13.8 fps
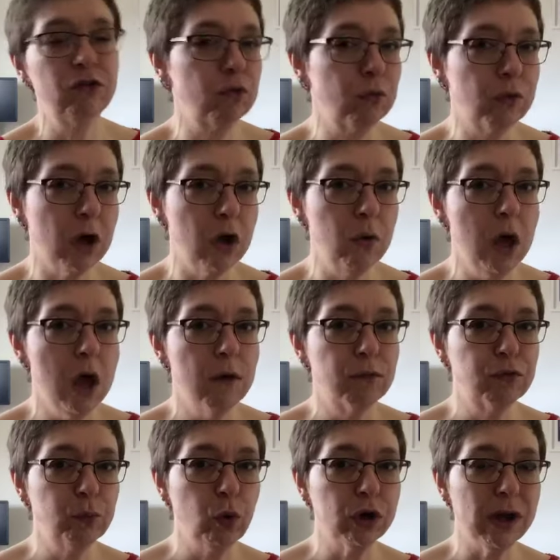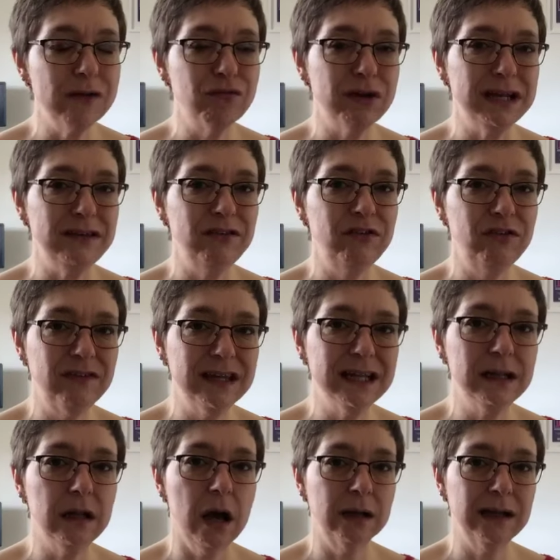although from what I've read it's
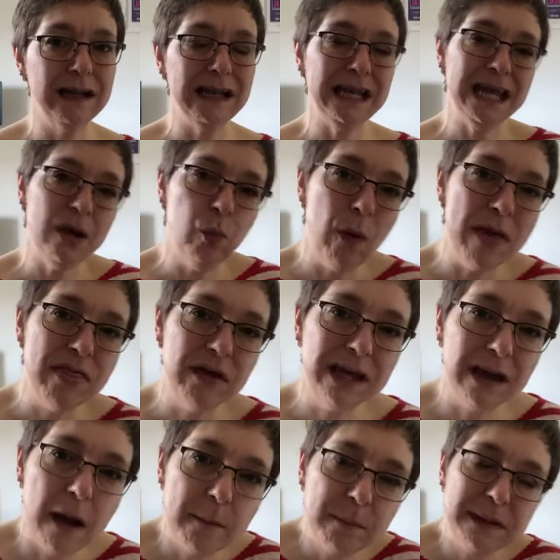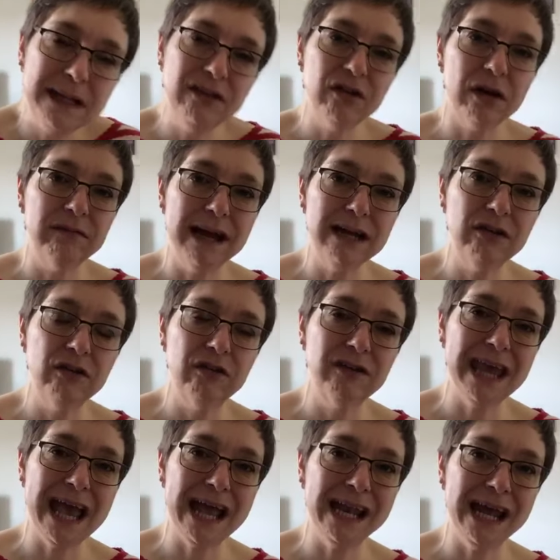still unclear whether company directors
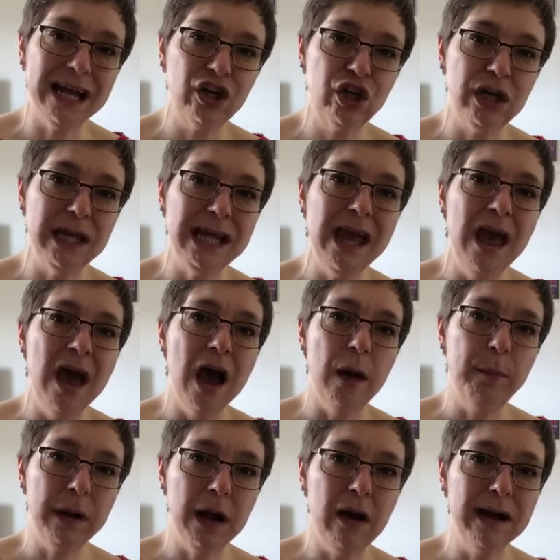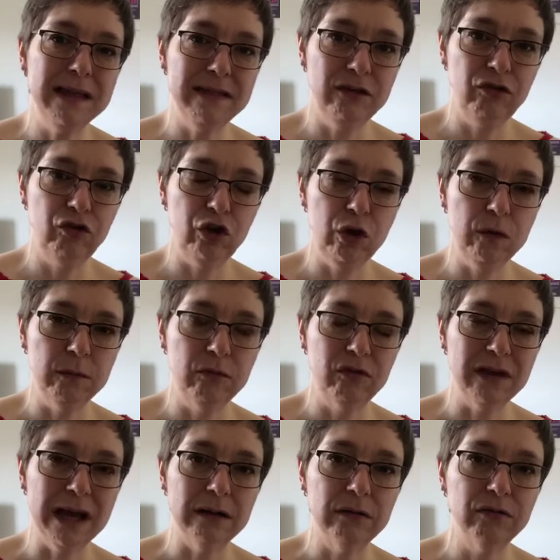can actually apply this to
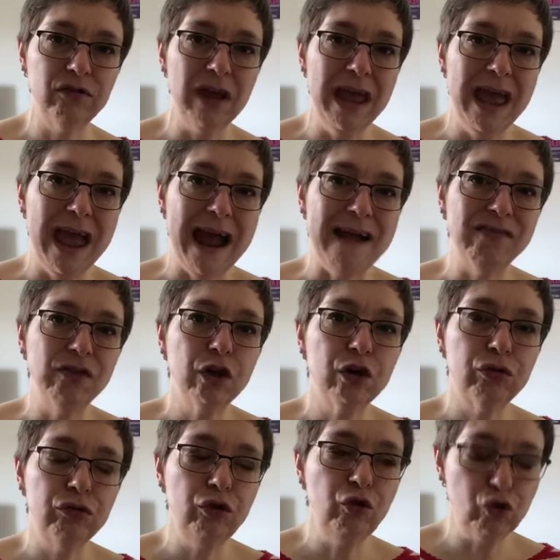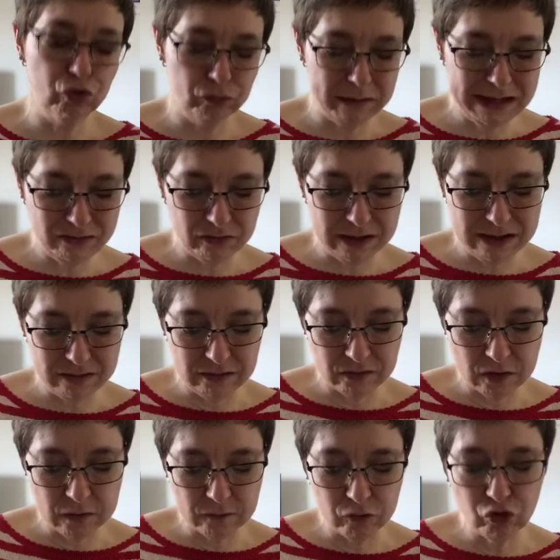themselves. And the crucial reason
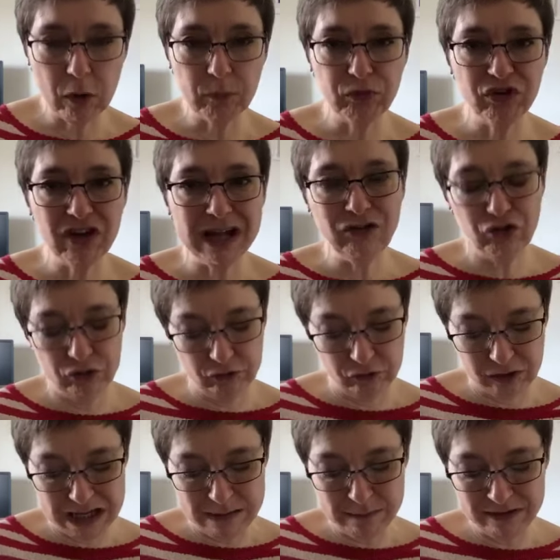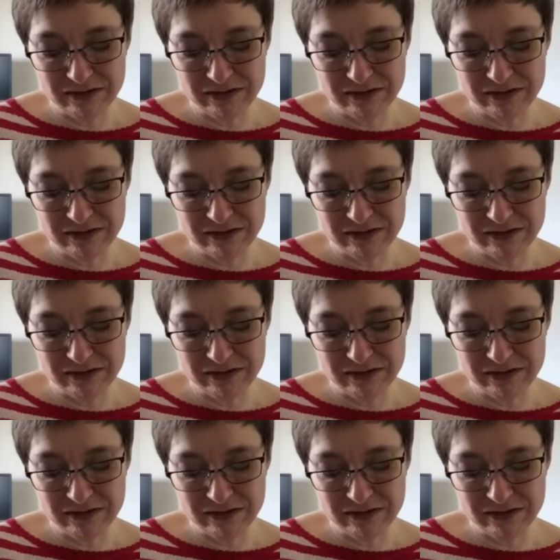is that the job retention scheme is